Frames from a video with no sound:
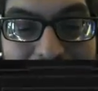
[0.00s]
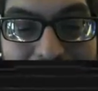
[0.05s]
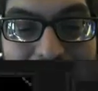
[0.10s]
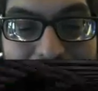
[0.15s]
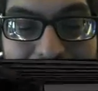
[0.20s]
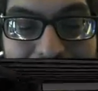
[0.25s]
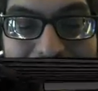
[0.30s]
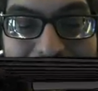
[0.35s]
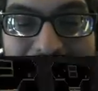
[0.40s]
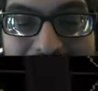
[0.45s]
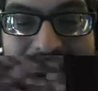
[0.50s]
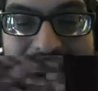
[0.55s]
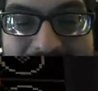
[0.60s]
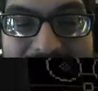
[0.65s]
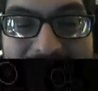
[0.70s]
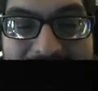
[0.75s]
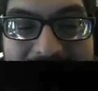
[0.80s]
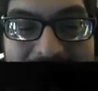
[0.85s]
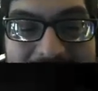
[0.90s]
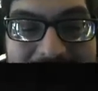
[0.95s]
Where is
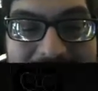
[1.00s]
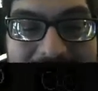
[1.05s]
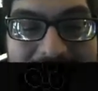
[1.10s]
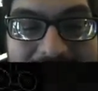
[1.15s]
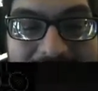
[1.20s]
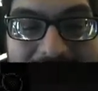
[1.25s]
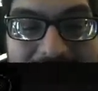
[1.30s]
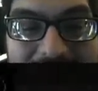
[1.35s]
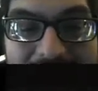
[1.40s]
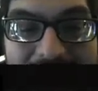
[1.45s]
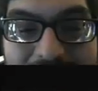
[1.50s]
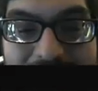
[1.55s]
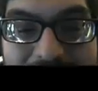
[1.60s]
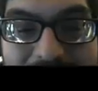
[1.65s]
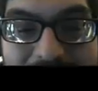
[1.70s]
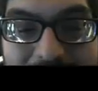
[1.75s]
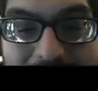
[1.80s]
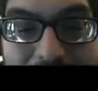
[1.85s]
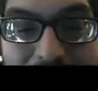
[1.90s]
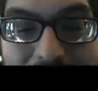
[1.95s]
that?
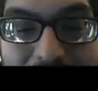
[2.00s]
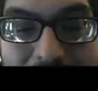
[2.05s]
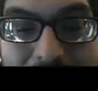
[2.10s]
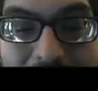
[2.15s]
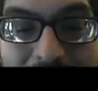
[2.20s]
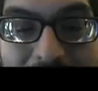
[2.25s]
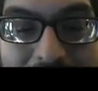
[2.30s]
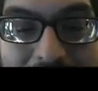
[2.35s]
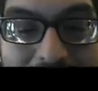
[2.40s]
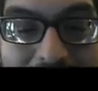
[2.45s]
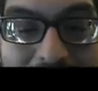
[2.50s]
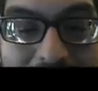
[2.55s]
Okay, where am I?